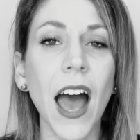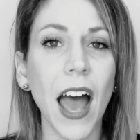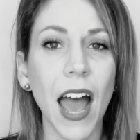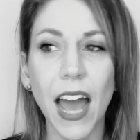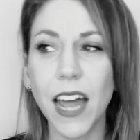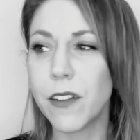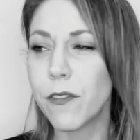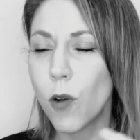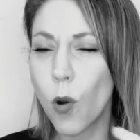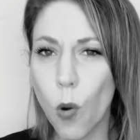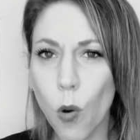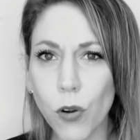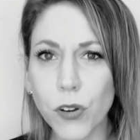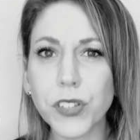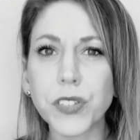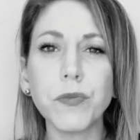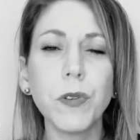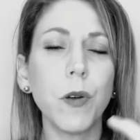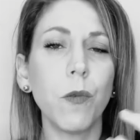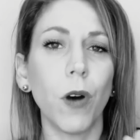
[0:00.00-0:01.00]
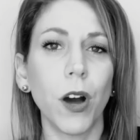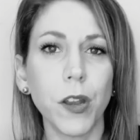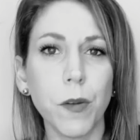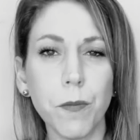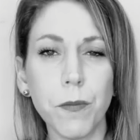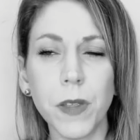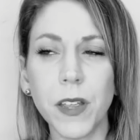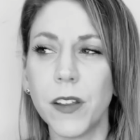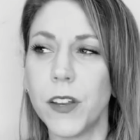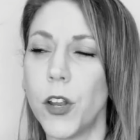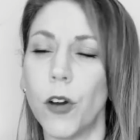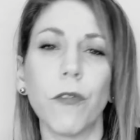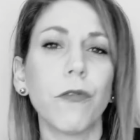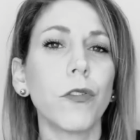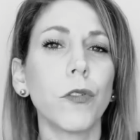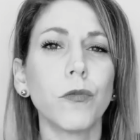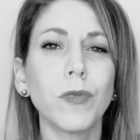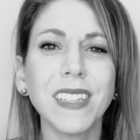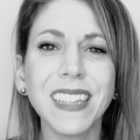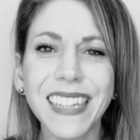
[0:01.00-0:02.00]
And of course, we want to, you know,
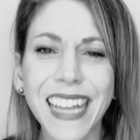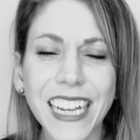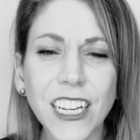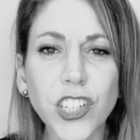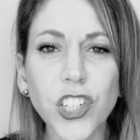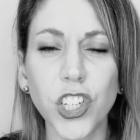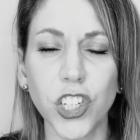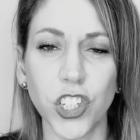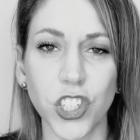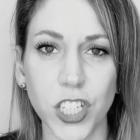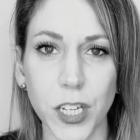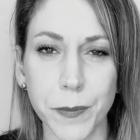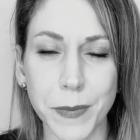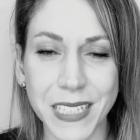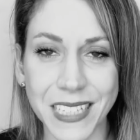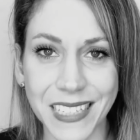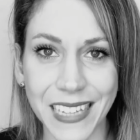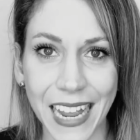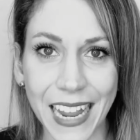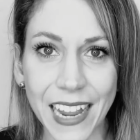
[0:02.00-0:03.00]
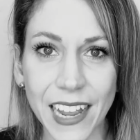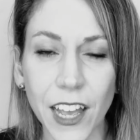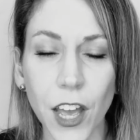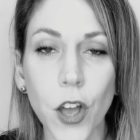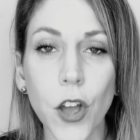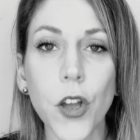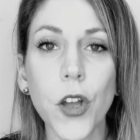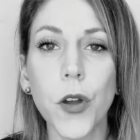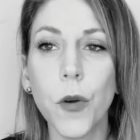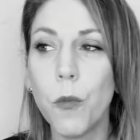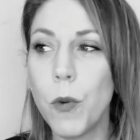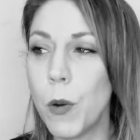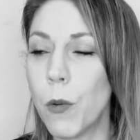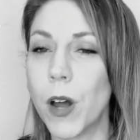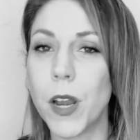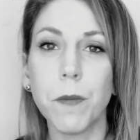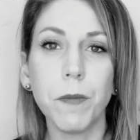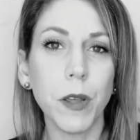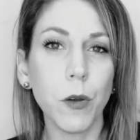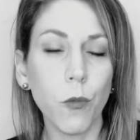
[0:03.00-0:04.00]
for relationship's sake, we
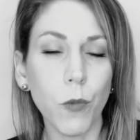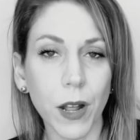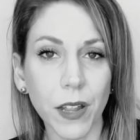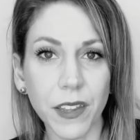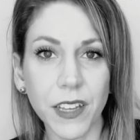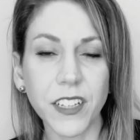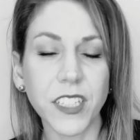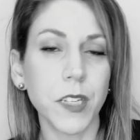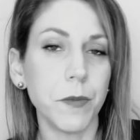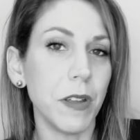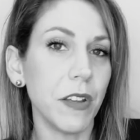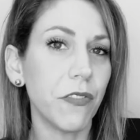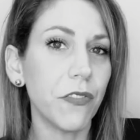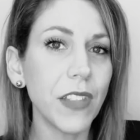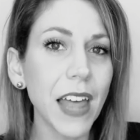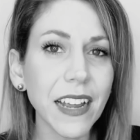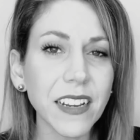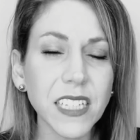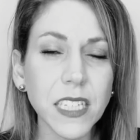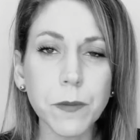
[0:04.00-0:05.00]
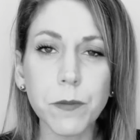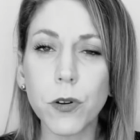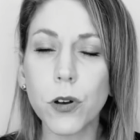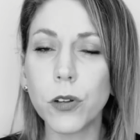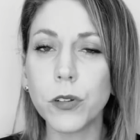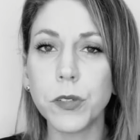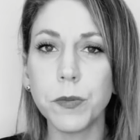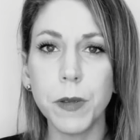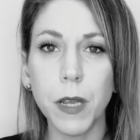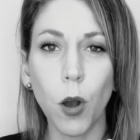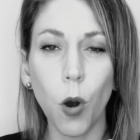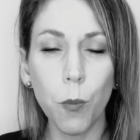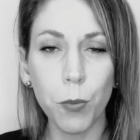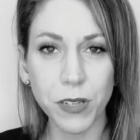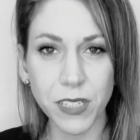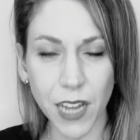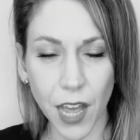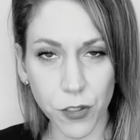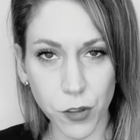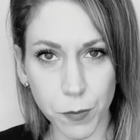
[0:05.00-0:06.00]
want to be willing to be flexible, to be
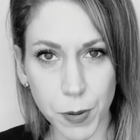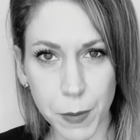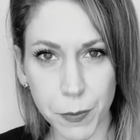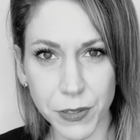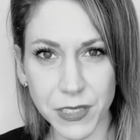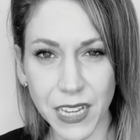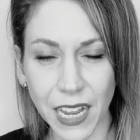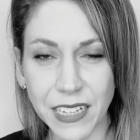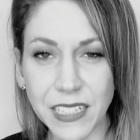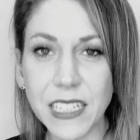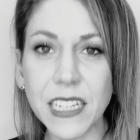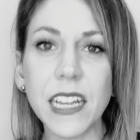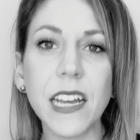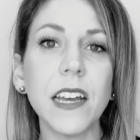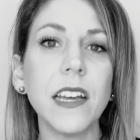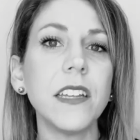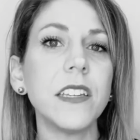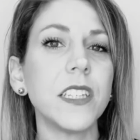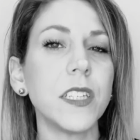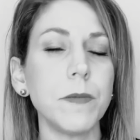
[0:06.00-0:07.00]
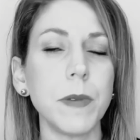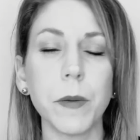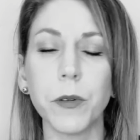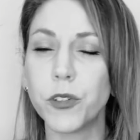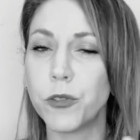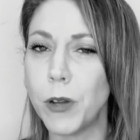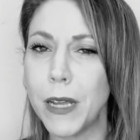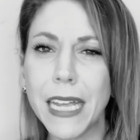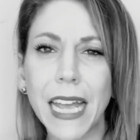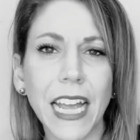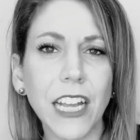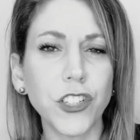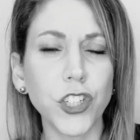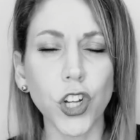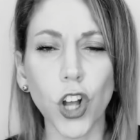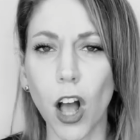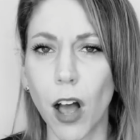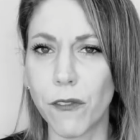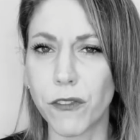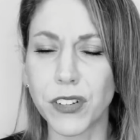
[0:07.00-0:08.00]
open to other people's ideas, to be able to engage
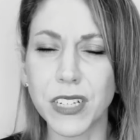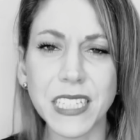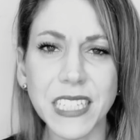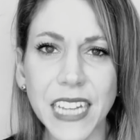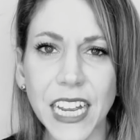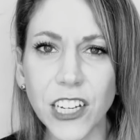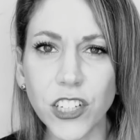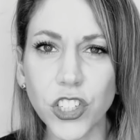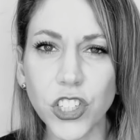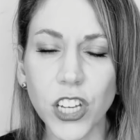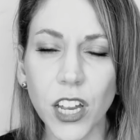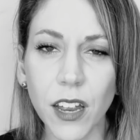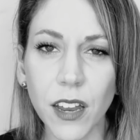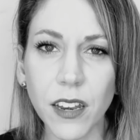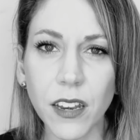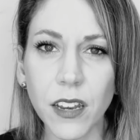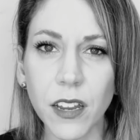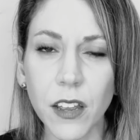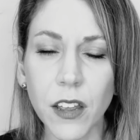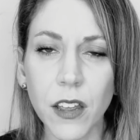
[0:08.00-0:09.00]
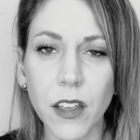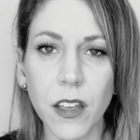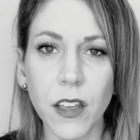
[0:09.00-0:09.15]
in conversation,